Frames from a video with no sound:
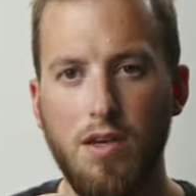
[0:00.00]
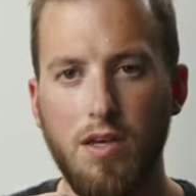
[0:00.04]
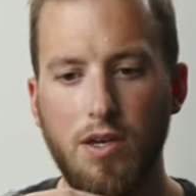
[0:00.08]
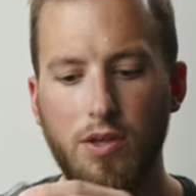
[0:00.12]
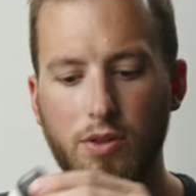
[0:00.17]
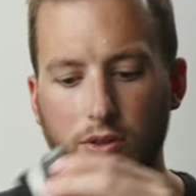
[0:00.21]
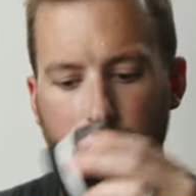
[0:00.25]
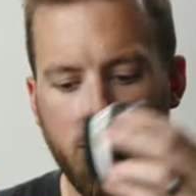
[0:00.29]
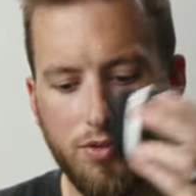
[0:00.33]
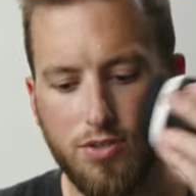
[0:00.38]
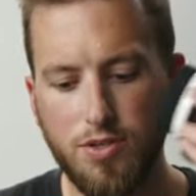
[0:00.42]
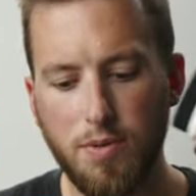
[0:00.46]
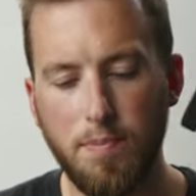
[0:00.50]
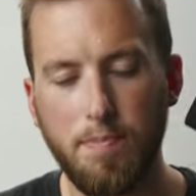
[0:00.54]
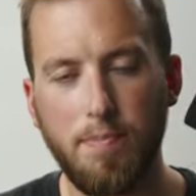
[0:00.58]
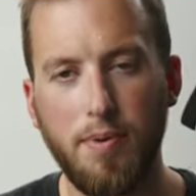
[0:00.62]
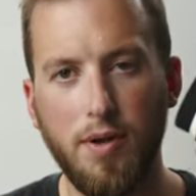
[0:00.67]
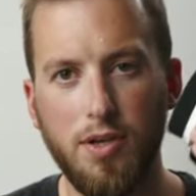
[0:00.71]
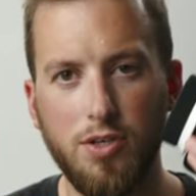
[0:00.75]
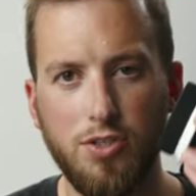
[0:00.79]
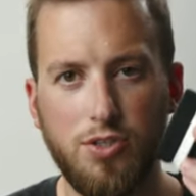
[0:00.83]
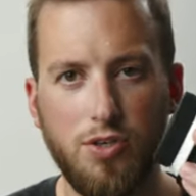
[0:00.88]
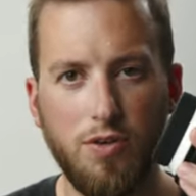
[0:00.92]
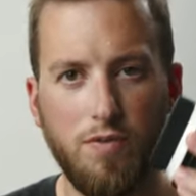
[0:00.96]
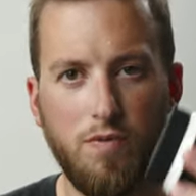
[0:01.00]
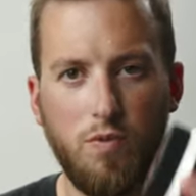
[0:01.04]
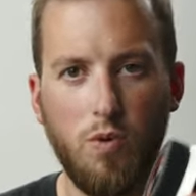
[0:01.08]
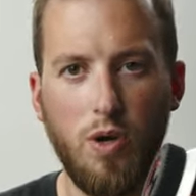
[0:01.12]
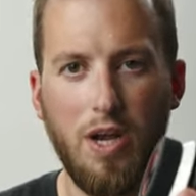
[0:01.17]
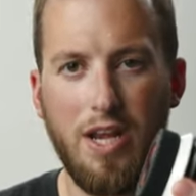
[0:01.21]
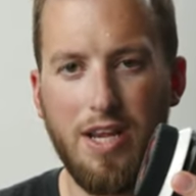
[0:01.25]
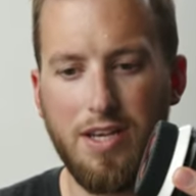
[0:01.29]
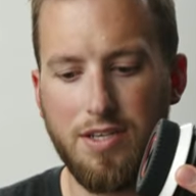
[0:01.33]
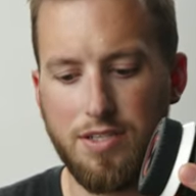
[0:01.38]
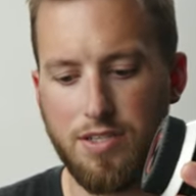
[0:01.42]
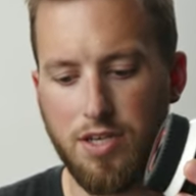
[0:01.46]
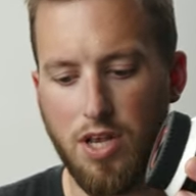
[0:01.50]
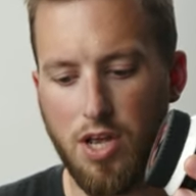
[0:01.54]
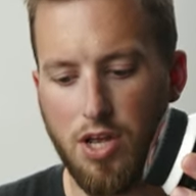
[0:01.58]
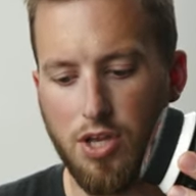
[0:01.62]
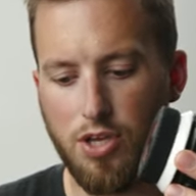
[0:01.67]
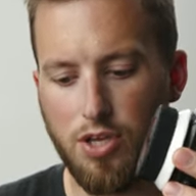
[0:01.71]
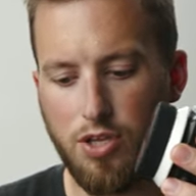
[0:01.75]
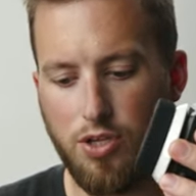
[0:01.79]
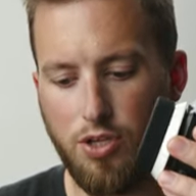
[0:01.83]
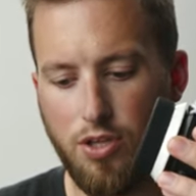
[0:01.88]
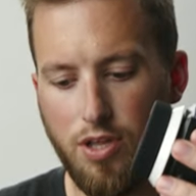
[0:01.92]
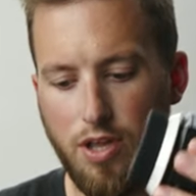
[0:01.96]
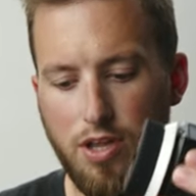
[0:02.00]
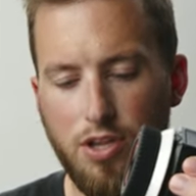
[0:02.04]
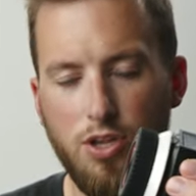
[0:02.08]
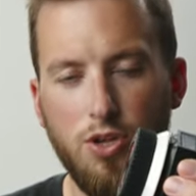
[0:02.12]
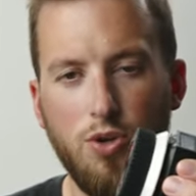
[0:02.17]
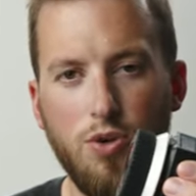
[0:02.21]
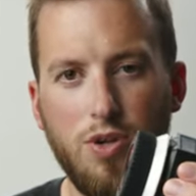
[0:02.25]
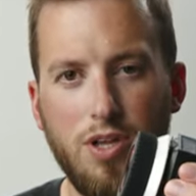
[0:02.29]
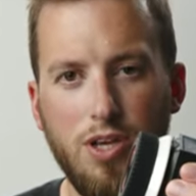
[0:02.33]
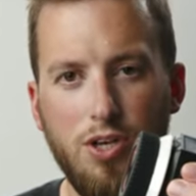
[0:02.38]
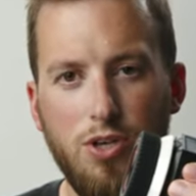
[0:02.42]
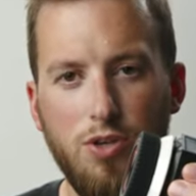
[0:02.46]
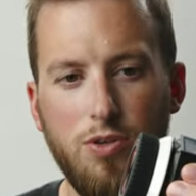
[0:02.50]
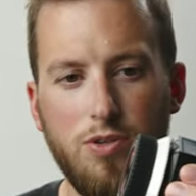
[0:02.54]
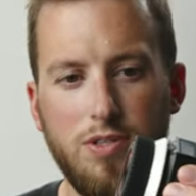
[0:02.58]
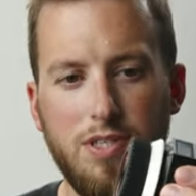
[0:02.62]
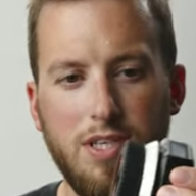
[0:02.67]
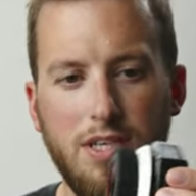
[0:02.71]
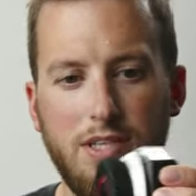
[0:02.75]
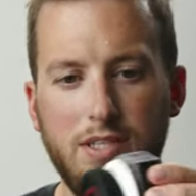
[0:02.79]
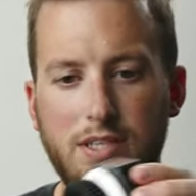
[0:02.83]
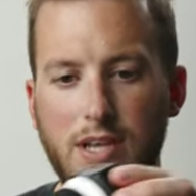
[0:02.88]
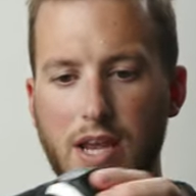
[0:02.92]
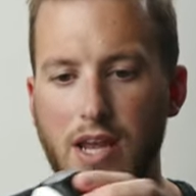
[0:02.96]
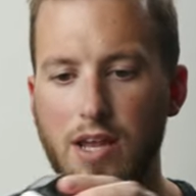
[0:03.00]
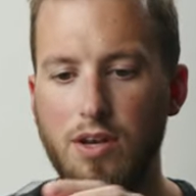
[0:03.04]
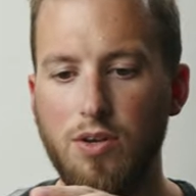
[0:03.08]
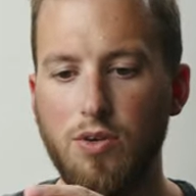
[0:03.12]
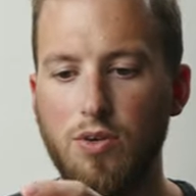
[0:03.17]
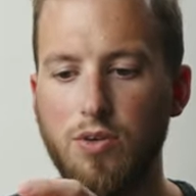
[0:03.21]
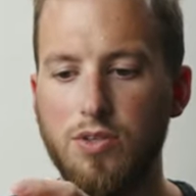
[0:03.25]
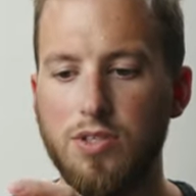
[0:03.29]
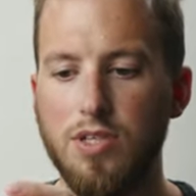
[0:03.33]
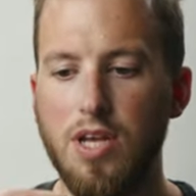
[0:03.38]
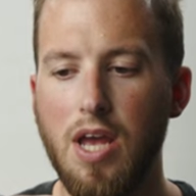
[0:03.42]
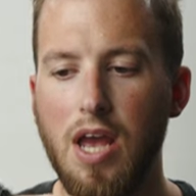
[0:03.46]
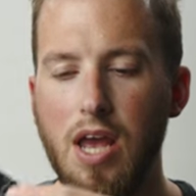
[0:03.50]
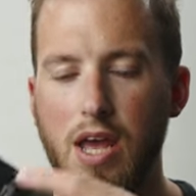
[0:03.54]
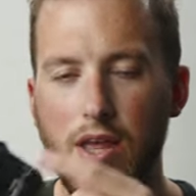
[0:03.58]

Now there's a bunch of ways that you can use these handles.